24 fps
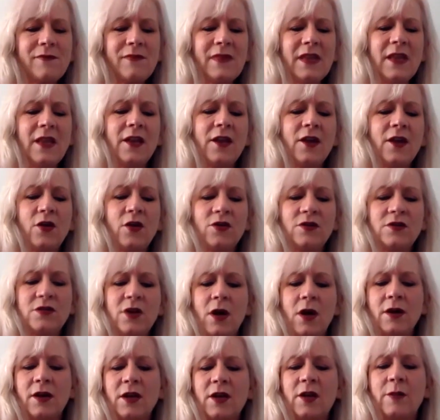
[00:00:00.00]
You know,
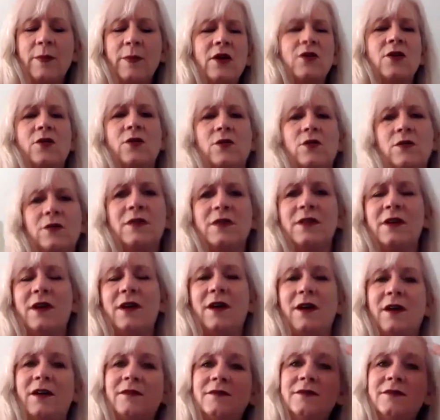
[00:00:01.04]
talking about
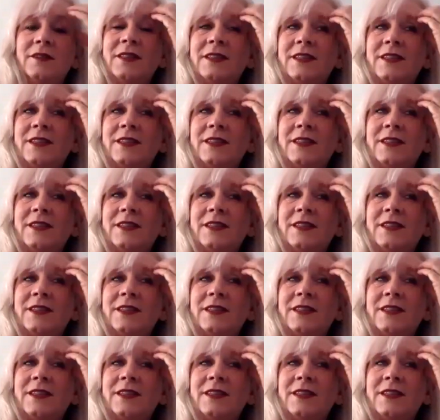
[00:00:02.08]
the